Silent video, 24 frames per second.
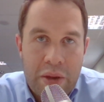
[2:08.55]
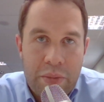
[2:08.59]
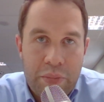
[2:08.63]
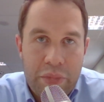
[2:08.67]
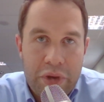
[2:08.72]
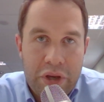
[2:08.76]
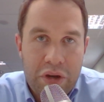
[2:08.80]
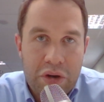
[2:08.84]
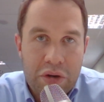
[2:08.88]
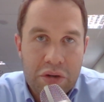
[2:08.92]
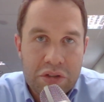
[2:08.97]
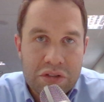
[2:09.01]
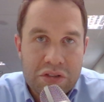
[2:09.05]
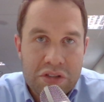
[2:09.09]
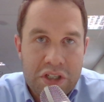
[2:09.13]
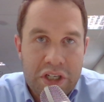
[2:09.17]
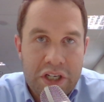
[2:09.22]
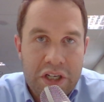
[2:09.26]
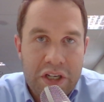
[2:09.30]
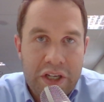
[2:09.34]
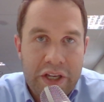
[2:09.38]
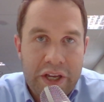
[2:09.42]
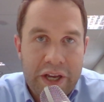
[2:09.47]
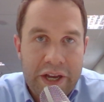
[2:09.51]
because it
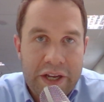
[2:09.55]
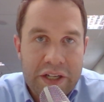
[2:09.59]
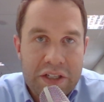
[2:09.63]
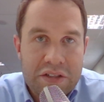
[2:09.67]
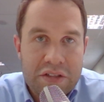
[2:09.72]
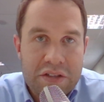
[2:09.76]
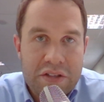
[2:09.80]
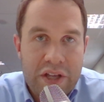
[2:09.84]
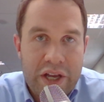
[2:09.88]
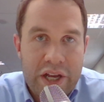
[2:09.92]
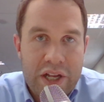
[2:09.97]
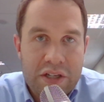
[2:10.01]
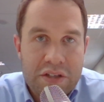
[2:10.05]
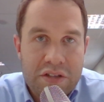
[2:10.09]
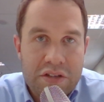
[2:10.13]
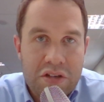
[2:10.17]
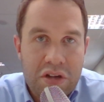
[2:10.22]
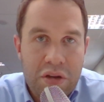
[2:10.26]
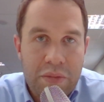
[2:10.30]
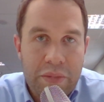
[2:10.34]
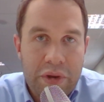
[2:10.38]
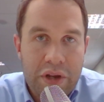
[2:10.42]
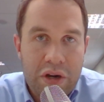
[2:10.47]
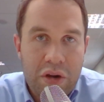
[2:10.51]
indicates that
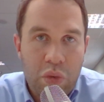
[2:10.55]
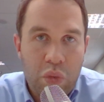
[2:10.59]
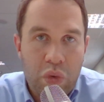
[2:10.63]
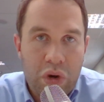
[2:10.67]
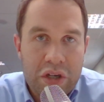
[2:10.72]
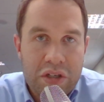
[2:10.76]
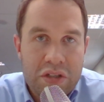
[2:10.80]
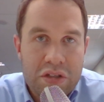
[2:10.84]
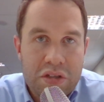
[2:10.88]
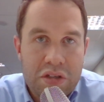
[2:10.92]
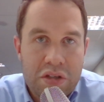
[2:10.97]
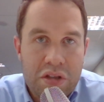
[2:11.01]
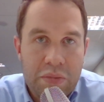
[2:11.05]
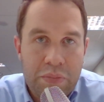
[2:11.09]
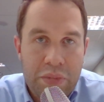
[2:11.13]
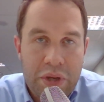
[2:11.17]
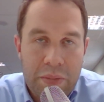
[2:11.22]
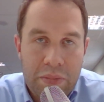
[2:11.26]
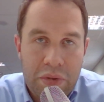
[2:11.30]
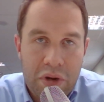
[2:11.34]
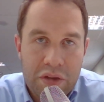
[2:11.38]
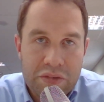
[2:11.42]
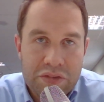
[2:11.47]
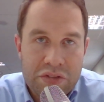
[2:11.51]
no matter what the
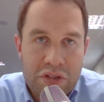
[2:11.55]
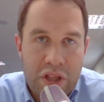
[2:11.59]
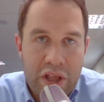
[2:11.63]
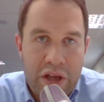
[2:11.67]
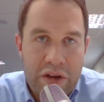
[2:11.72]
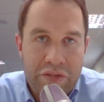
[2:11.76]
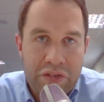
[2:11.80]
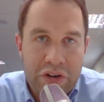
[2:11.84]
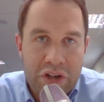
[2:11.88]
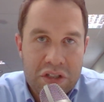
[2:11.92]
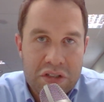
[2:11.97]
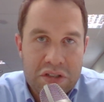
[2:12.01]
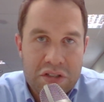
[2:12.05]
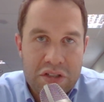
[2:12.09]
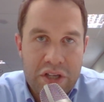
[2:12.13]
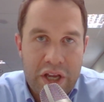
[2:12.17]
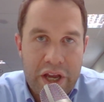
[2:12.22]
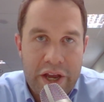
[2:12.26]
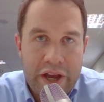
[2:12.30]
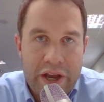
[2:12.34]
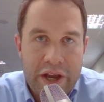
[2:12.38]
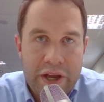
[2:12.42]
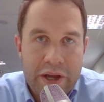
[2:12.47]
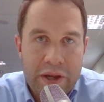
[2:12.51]
people of South Africa
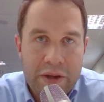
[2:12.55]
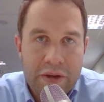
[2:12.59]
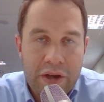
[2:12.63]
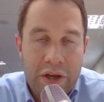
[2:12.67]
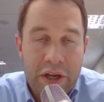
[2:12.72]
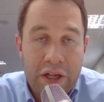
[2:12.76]
say,